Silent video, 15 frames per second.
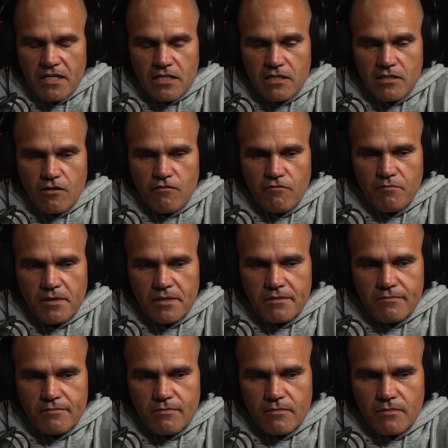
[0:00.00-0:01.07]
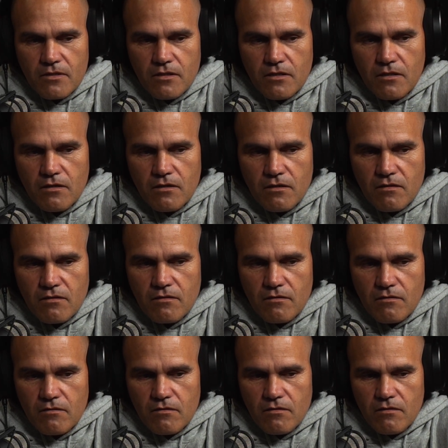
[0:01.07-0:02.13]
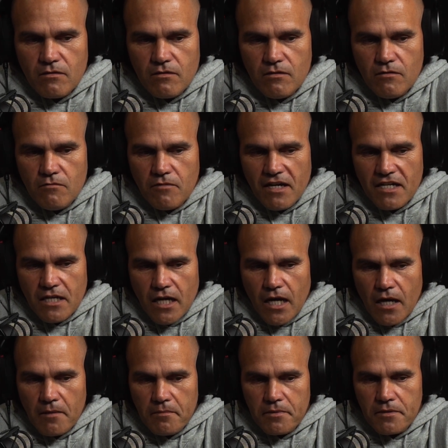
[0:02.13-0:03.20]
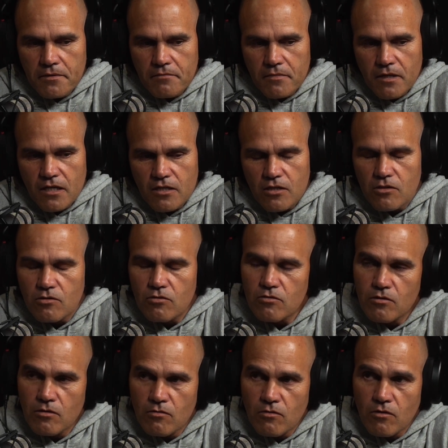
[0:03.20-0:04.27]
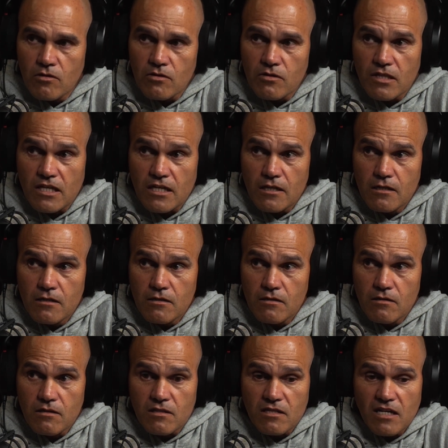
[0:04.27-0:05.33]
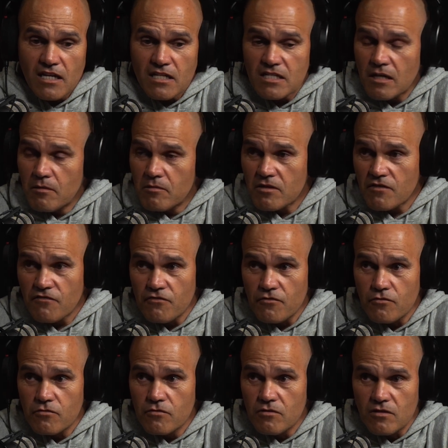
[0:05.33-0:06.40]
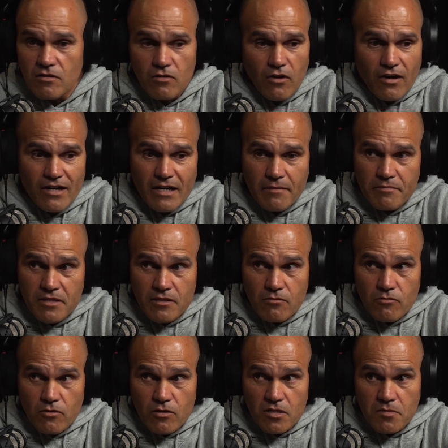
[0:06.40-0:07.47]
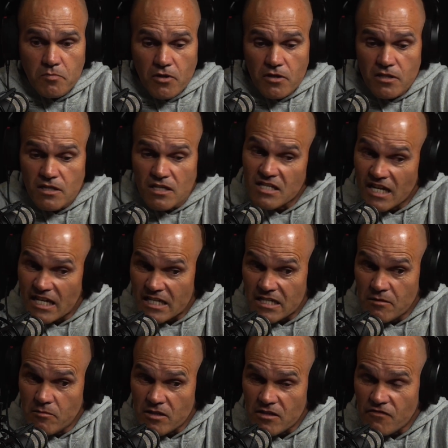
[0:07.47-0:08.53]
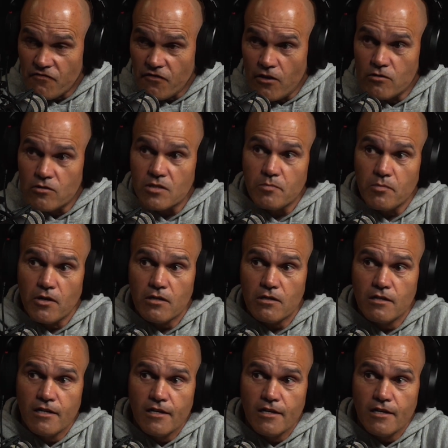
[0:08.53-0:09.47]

yourself, but you wake up and you do the wrong thing. You take someone's food. You line up in the wrong spot. You take someone's phone spot,